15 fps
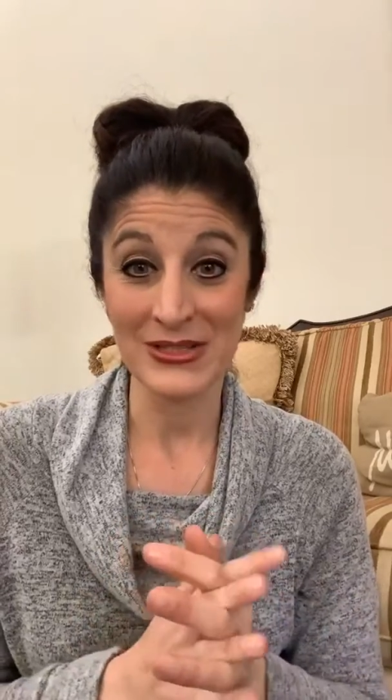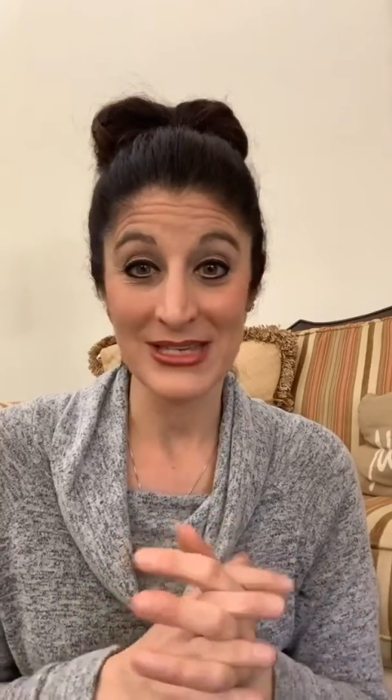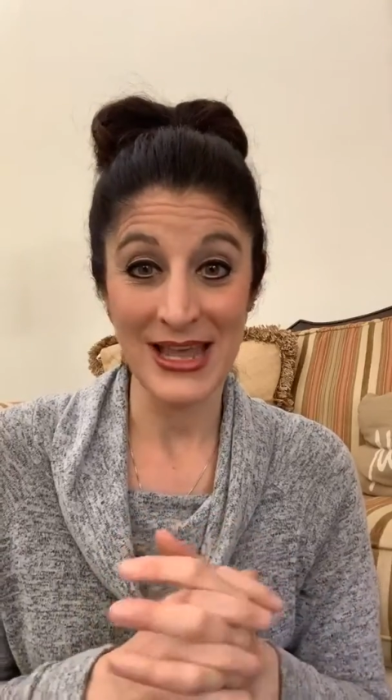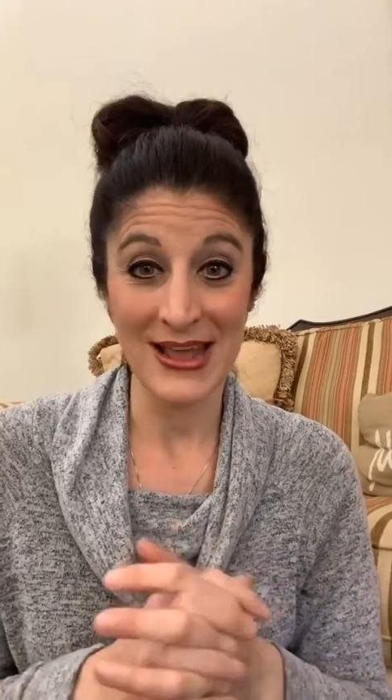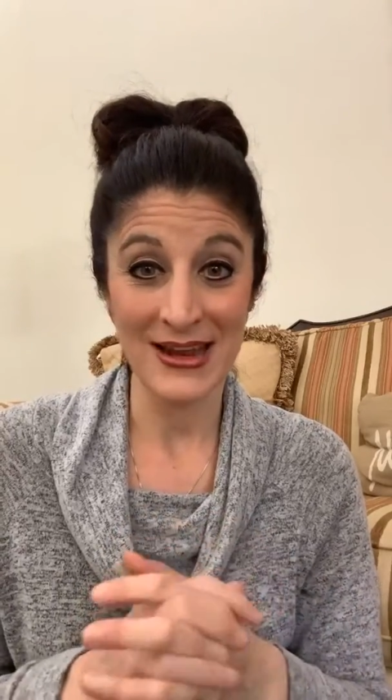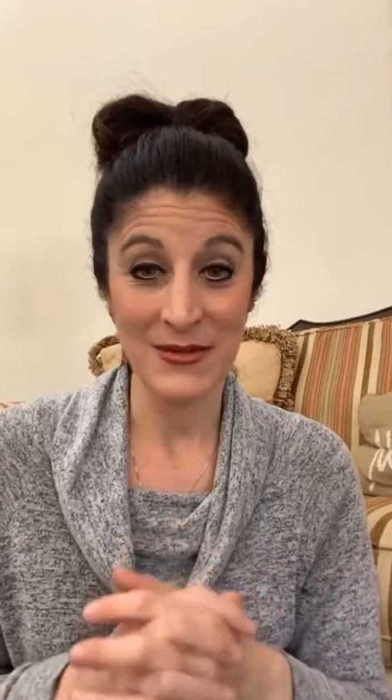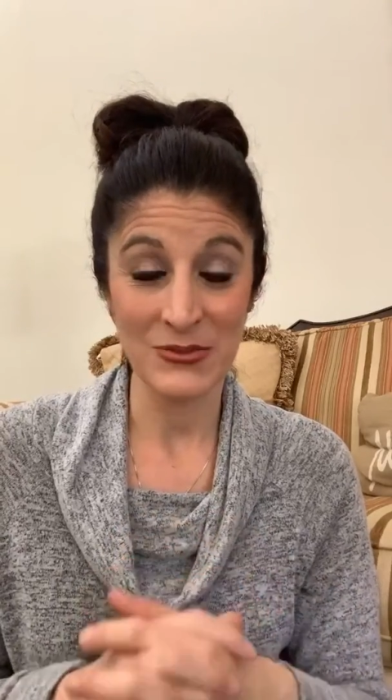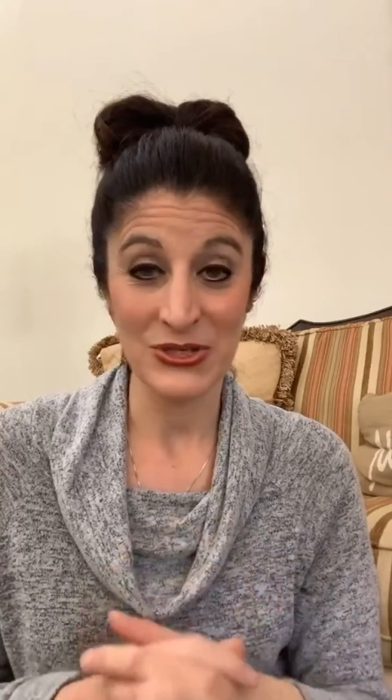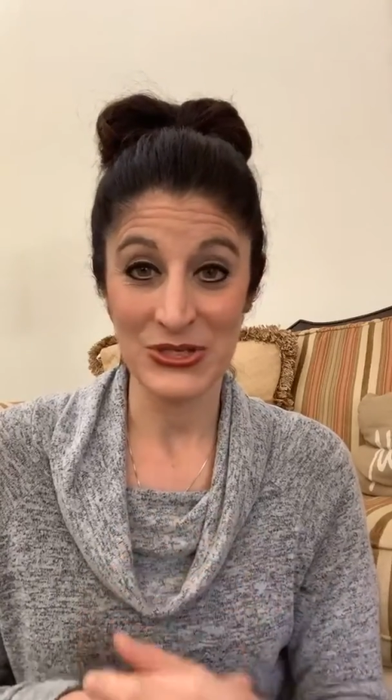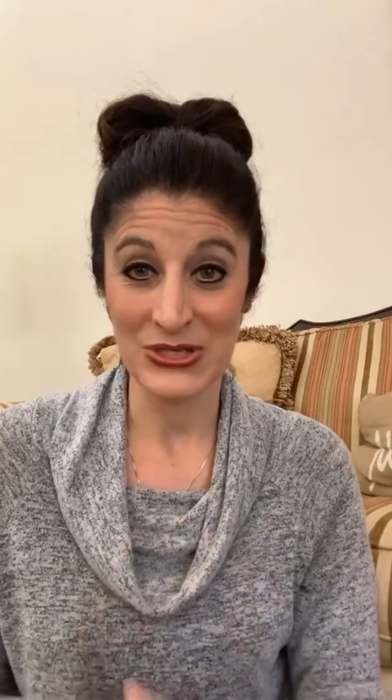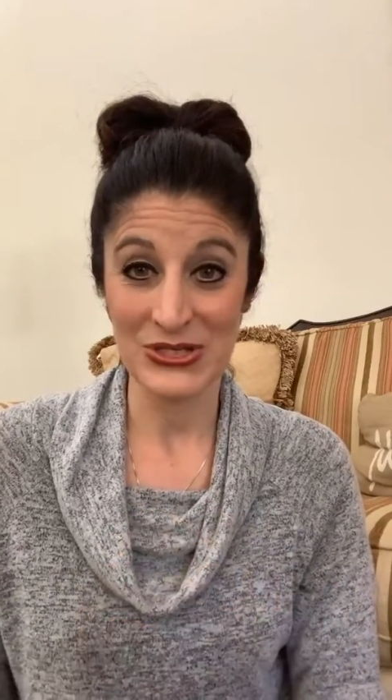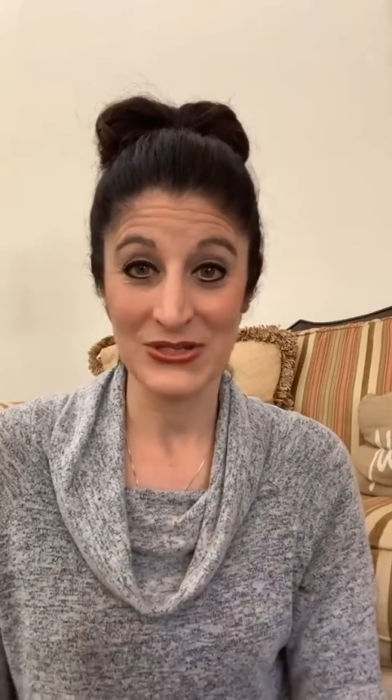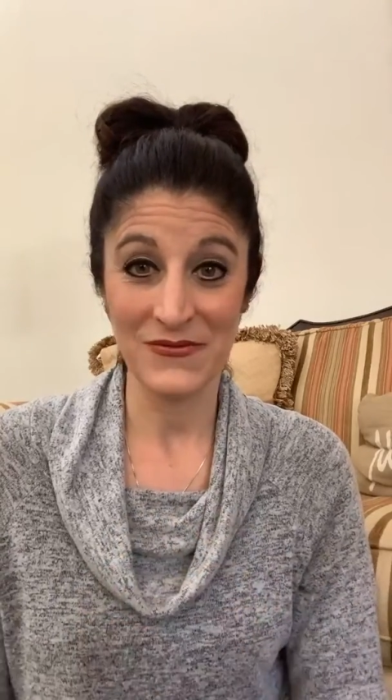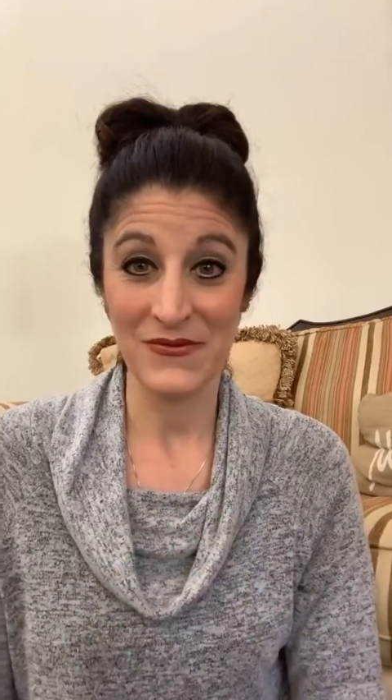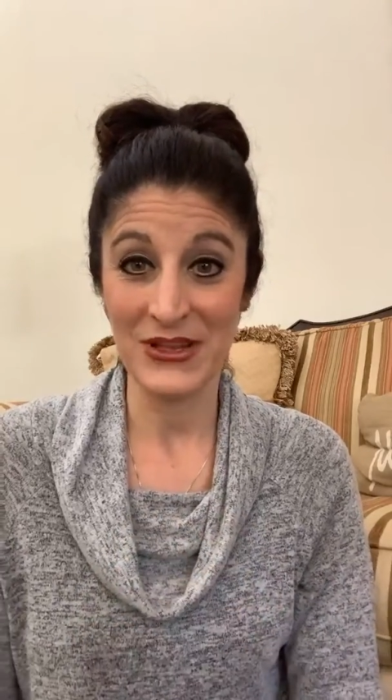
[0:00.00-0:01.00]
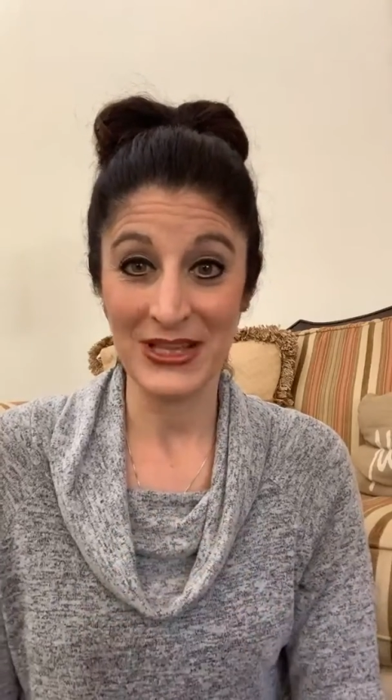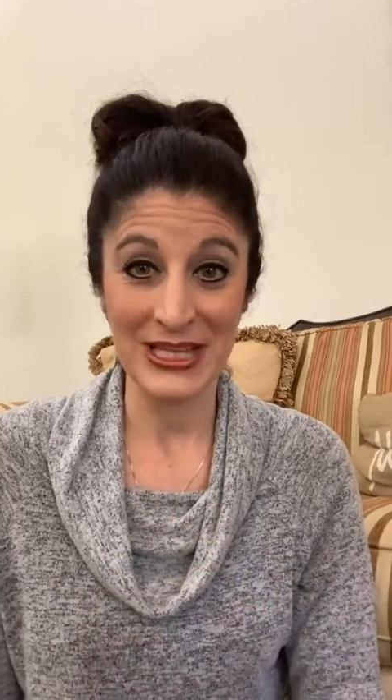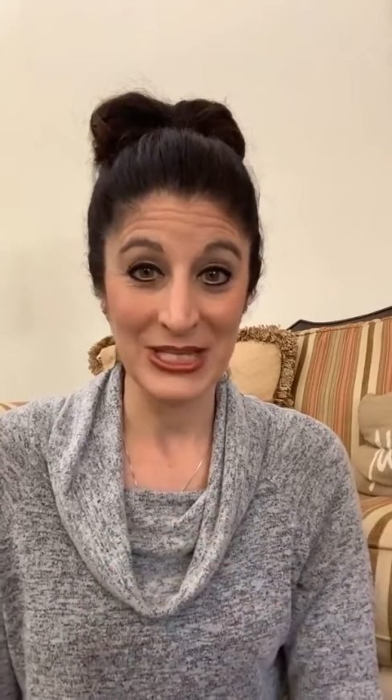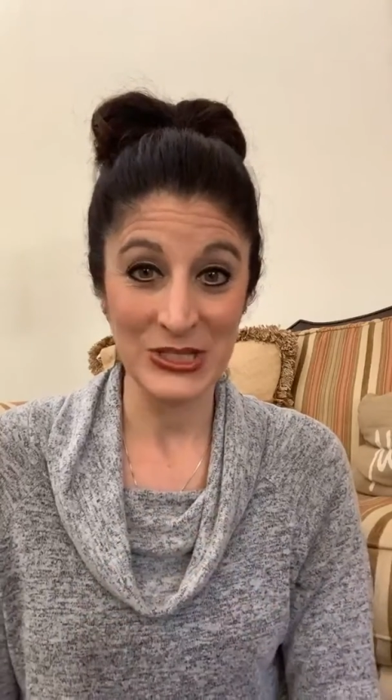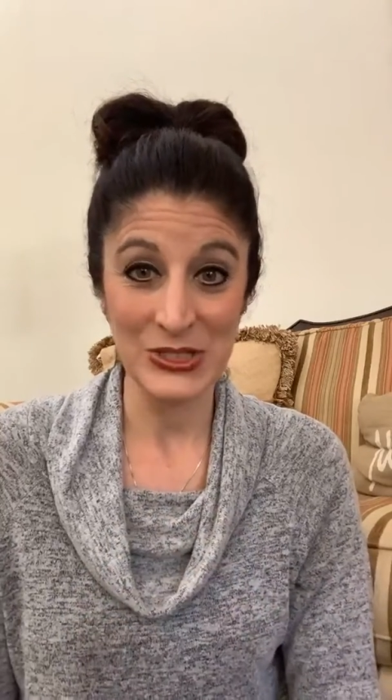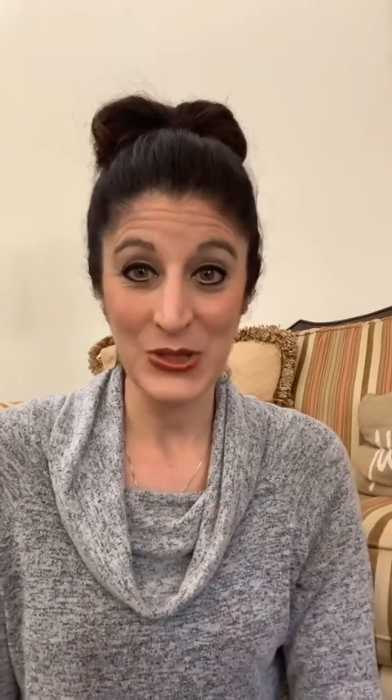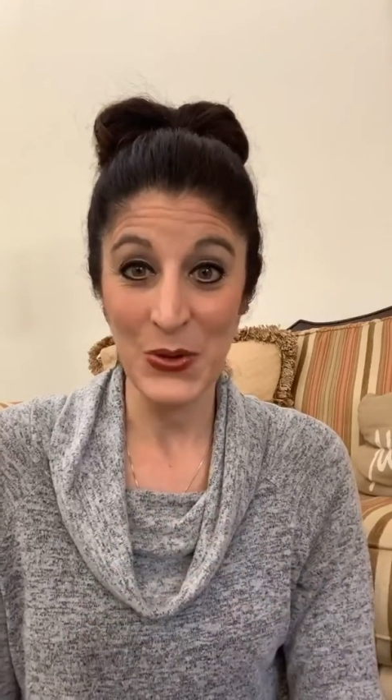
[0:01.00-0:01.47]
and I'm just feeling so